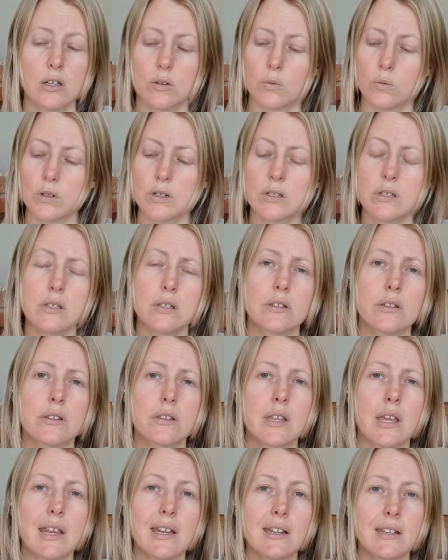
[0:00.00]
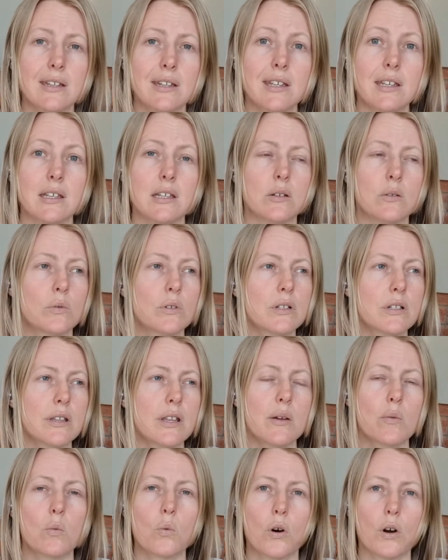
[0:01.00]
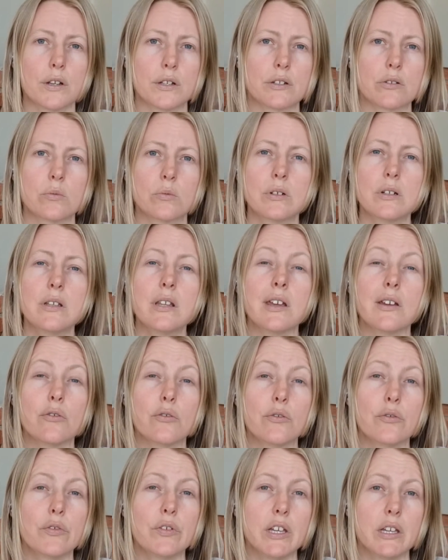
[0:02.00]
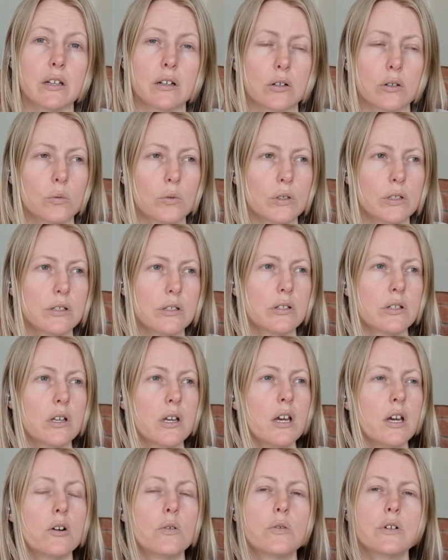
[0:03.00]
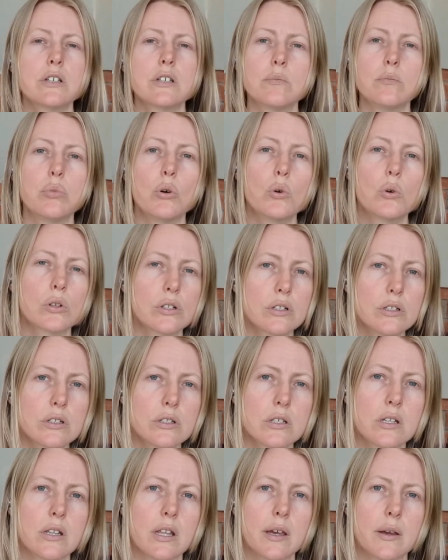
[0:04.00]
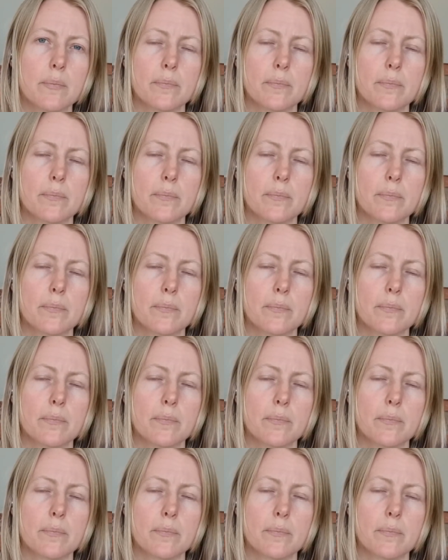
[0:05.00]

What is it that they need? What do they want? What do they fear? What is important to them?